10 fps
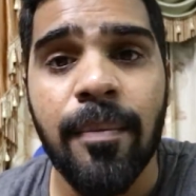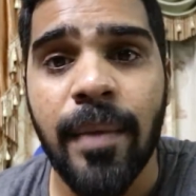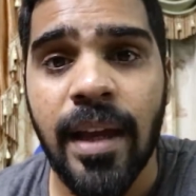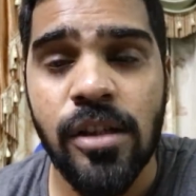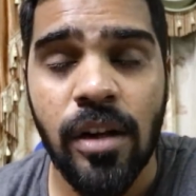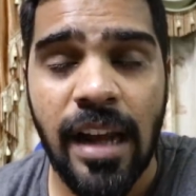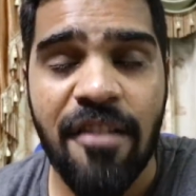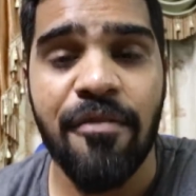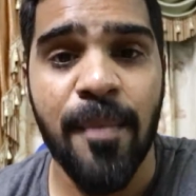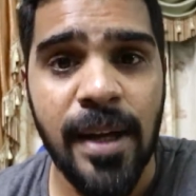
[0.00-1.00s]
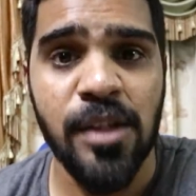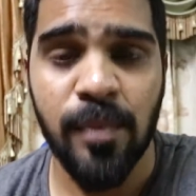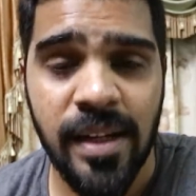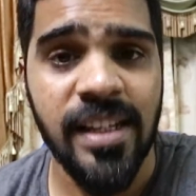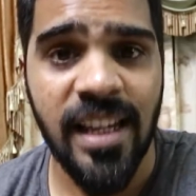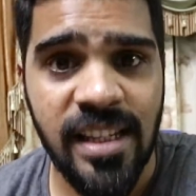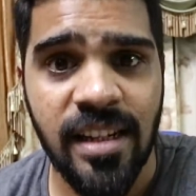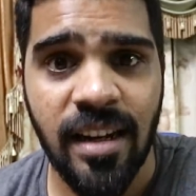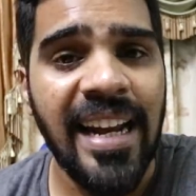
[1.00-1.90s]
makes your life much easier.